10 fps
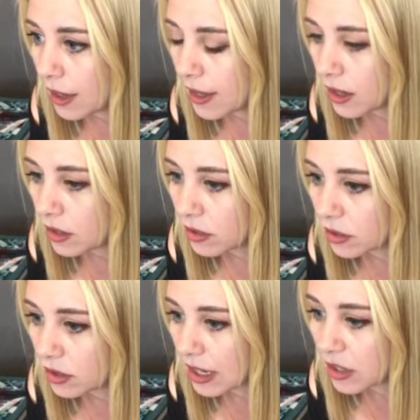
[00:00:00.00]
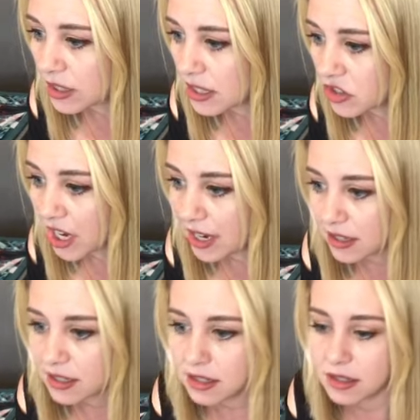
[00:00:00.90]
there there is a
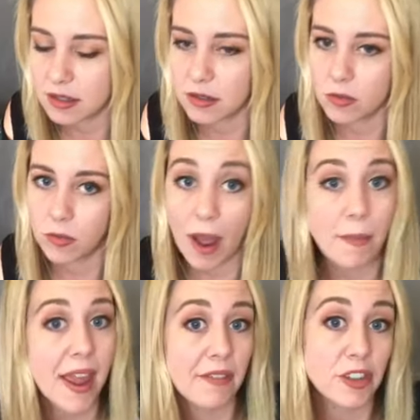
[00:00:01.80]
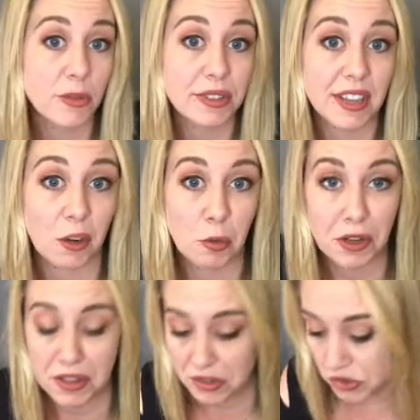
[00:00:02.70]
chance I may have to do a second
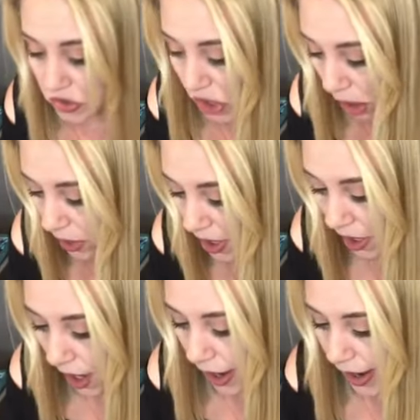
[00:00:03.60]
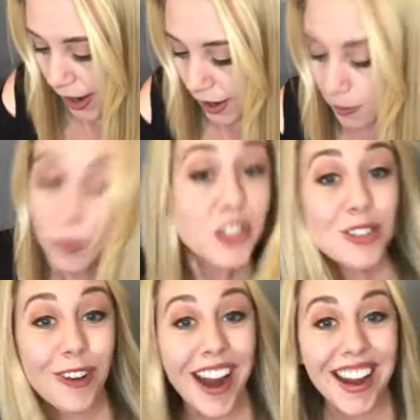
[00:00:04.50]
one of these. So um,
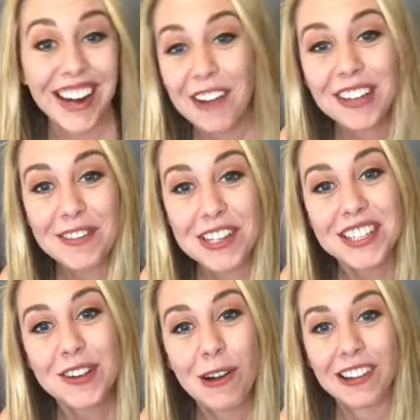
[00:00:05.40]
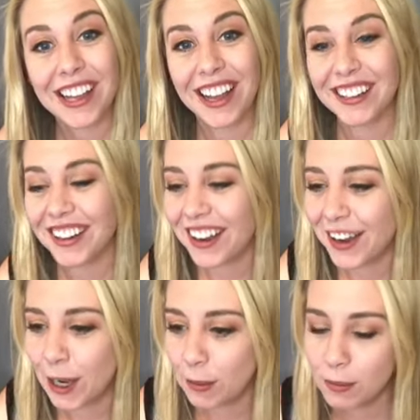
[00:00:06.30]
which is great. I would love to see you all again,
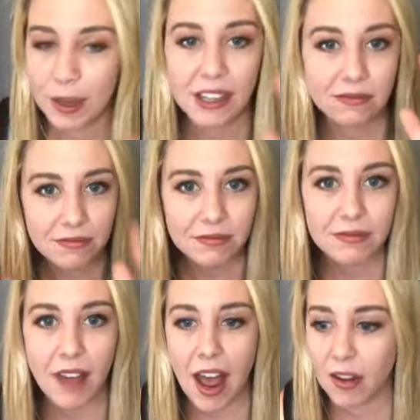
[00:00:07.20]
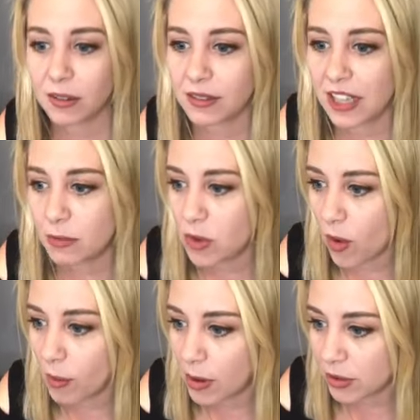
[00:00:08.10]
um, but I'll keep
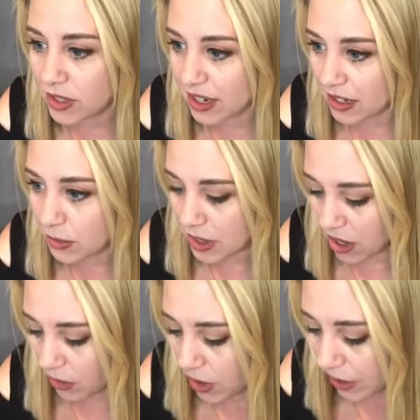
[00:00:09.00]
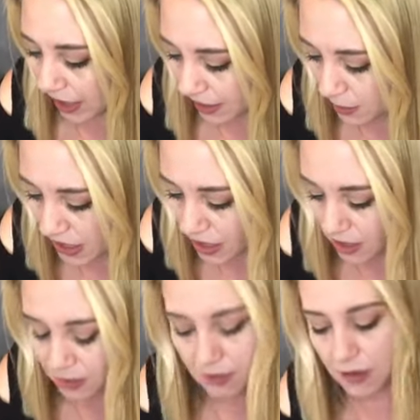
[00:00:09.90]
you all posted as we go. Okay, let
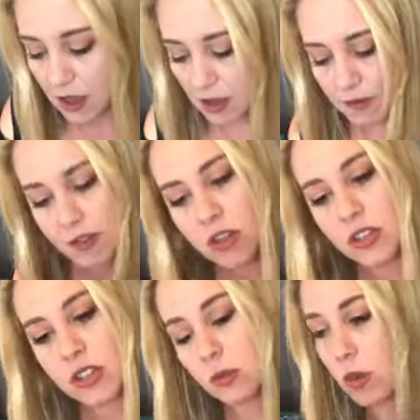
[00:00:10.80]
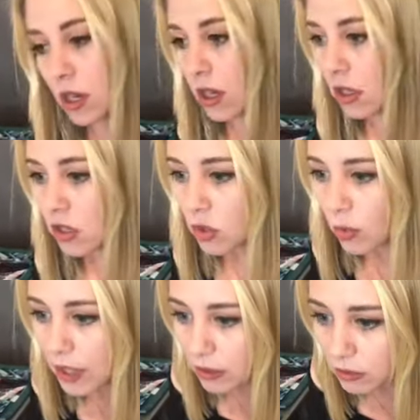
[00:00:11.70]
me finish this one.
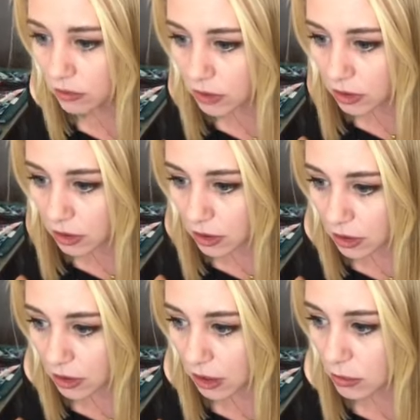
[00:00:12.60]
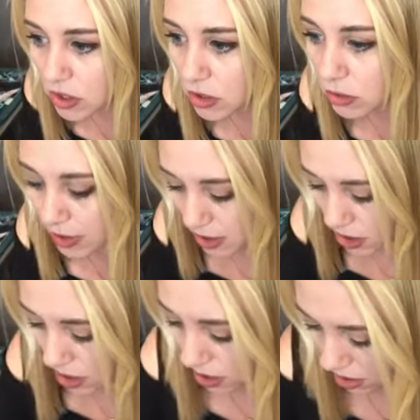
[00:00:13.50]
Twing, and just
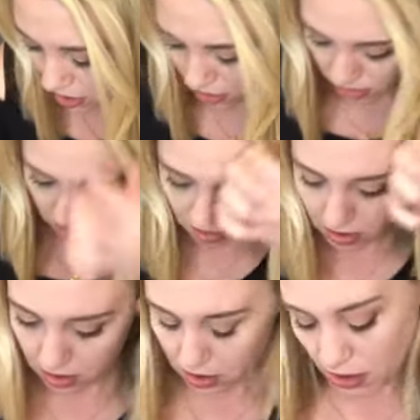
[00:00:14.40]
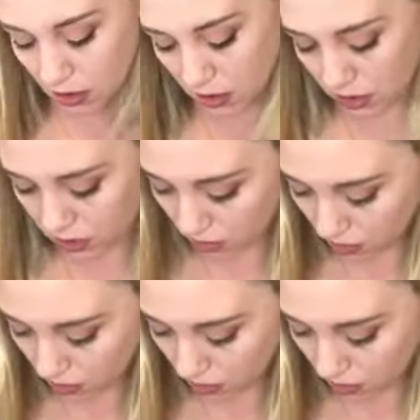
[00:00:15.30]
render. Let's